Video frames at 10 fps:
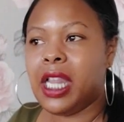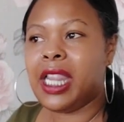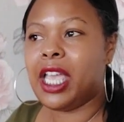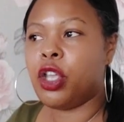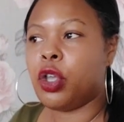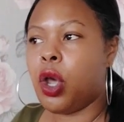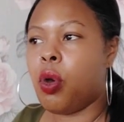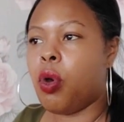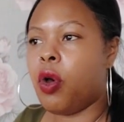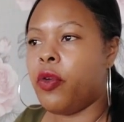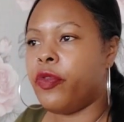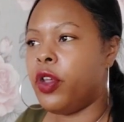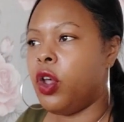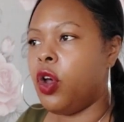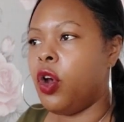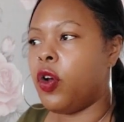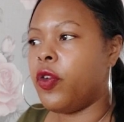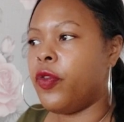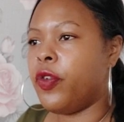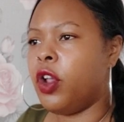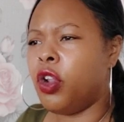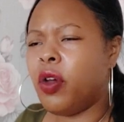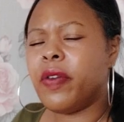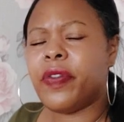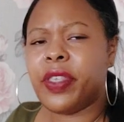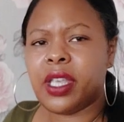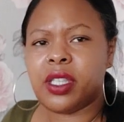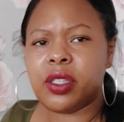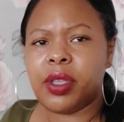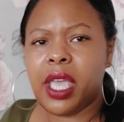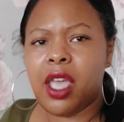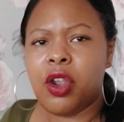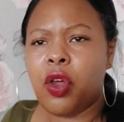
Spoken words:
letting go of a lot of things, okay?